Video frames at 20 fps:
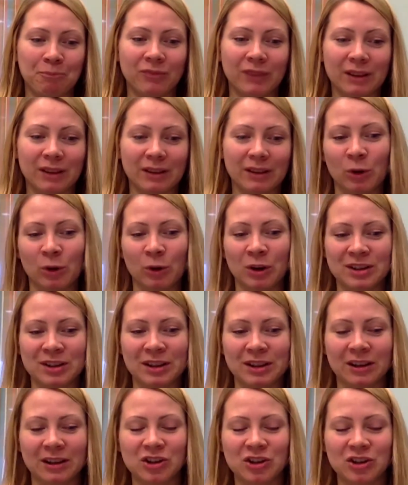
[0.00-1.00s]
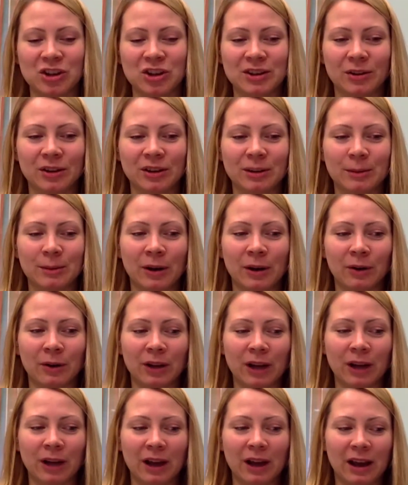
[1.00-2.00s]
The ones that I just talked
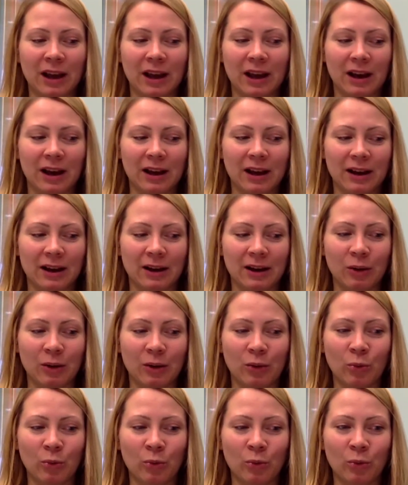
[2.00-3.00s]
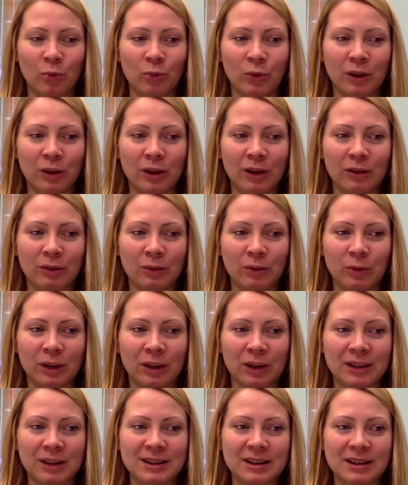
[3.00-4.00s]
about. We
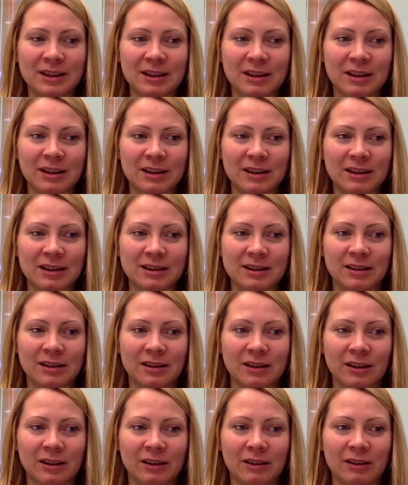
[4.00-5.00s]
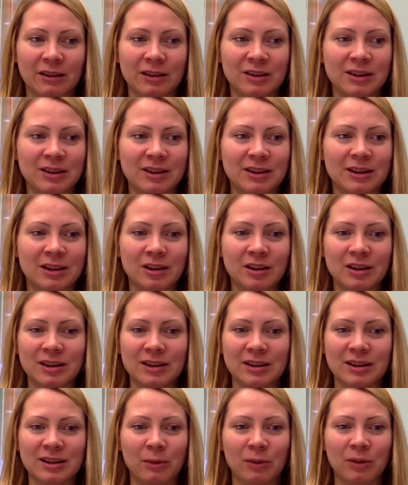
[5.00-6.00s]
can see that this is not
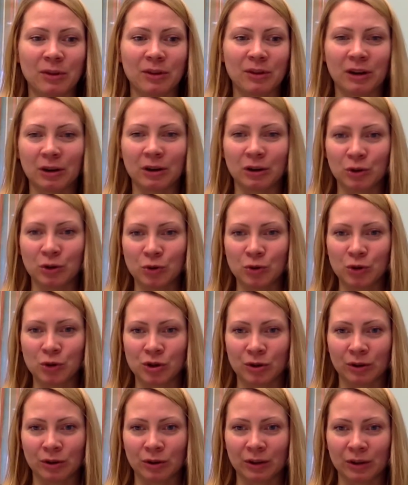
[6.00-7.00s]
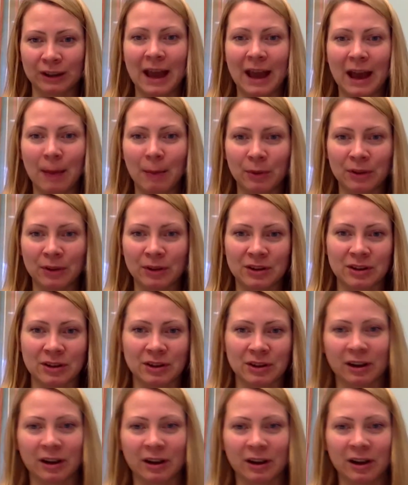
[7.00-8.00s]
something unusual. It happened
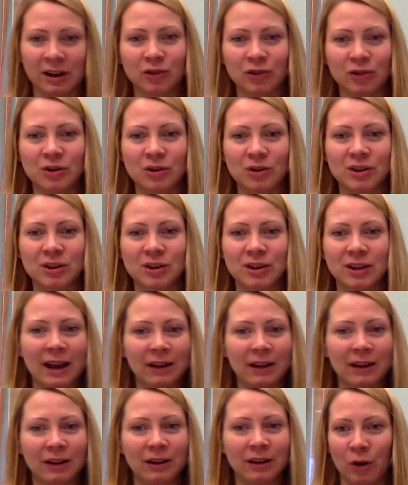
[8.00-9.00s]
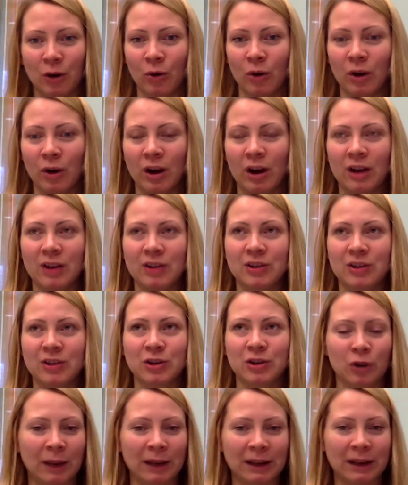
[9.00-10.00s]
in the countries that had no
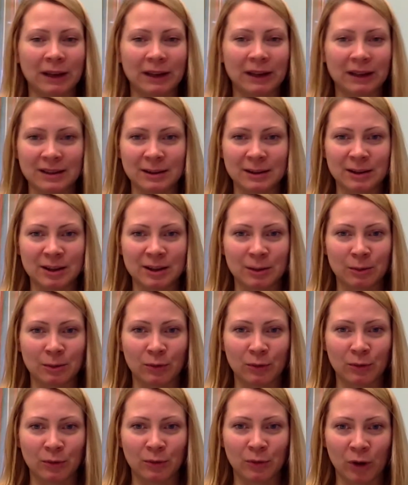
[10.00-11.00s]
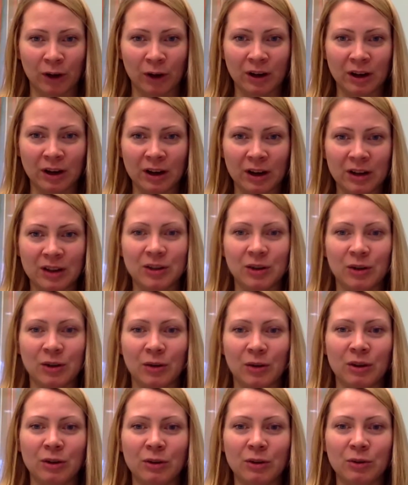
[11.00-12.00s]
strong banking system before. So
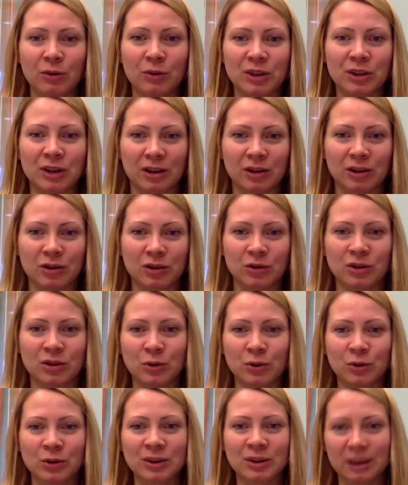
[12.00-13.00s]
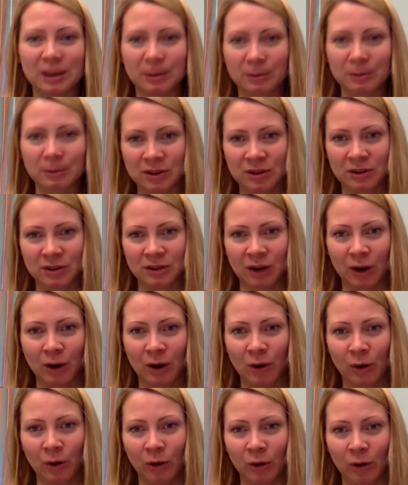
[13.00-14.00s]
in those countries who skipped the
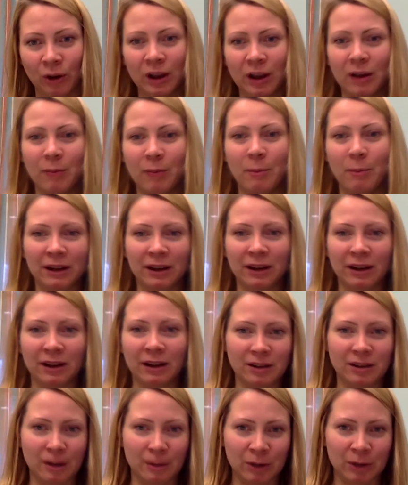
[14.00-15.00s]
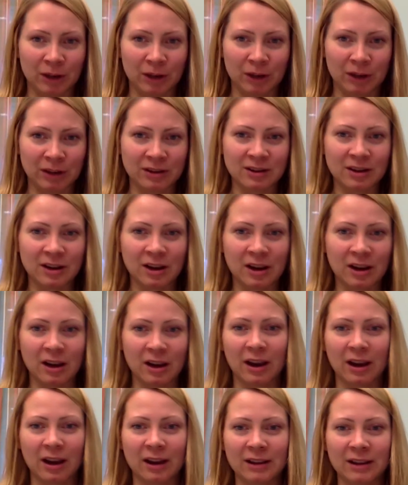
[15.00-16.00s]
whole banking dominance
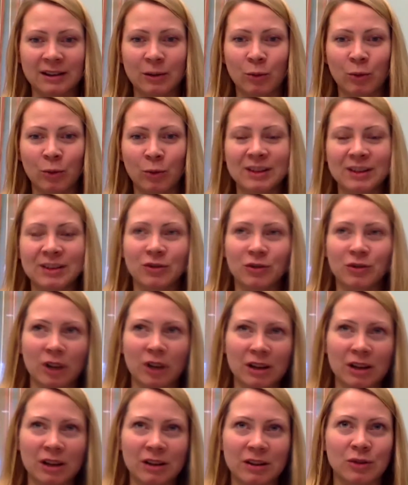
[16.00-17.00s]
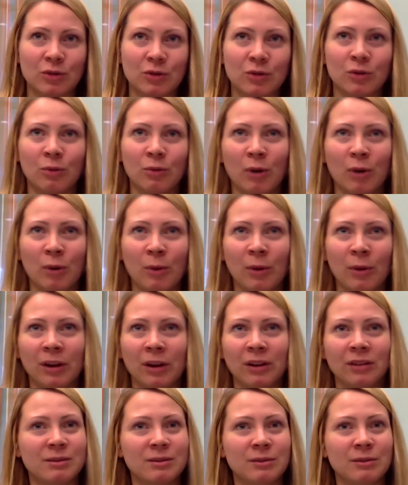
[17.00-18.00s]
and went straight to
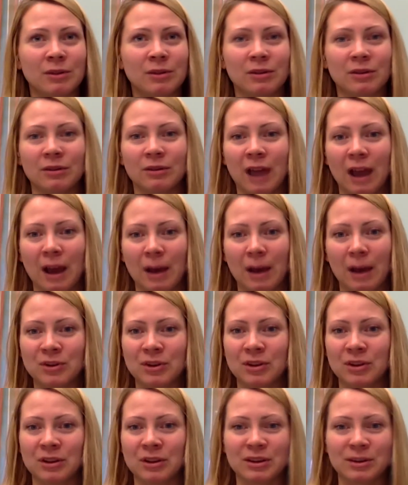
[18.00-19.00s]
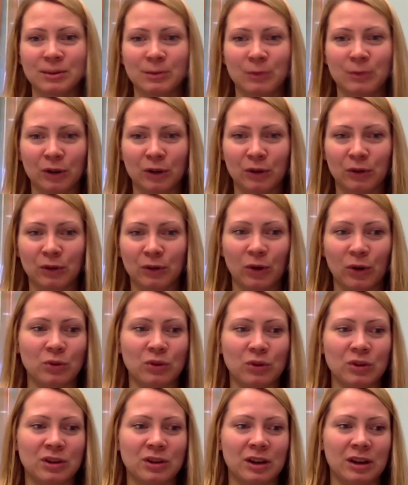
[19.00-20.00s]
mobile apps and
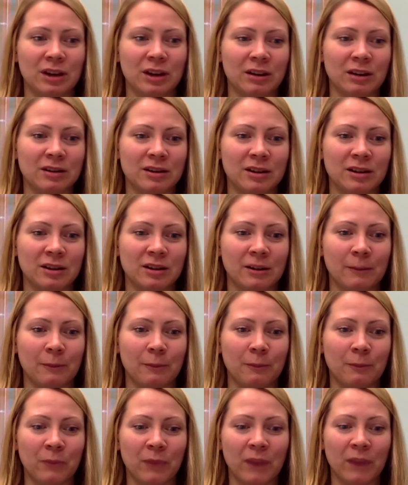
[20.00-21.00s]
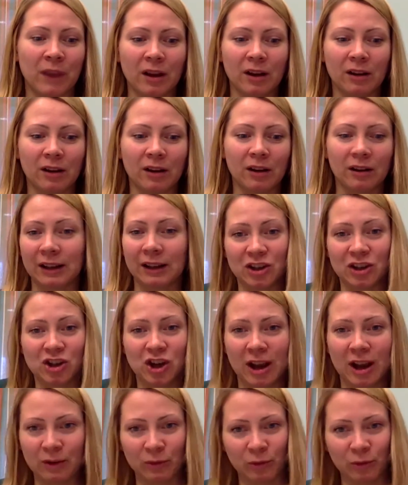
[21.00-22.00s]
smartphones and like
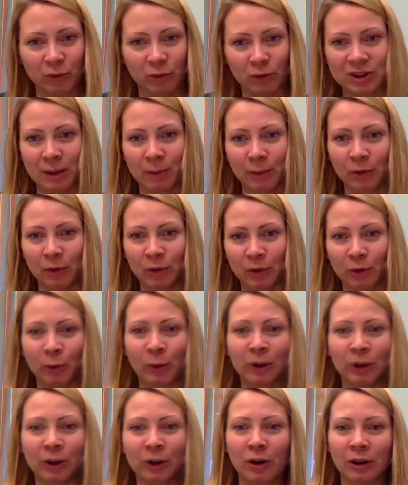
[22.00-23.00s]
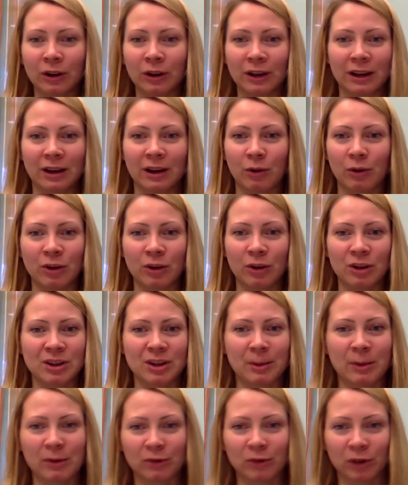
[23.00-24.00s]
China, for example, or Mongolia or
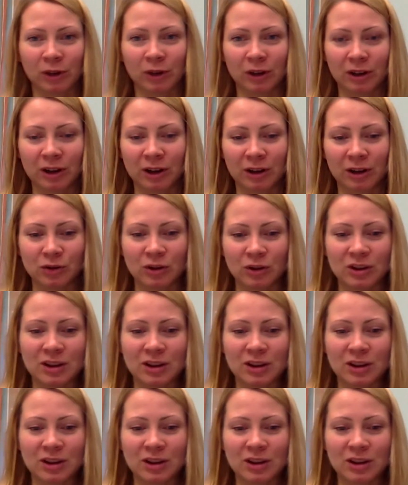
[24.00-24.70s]
some African countries,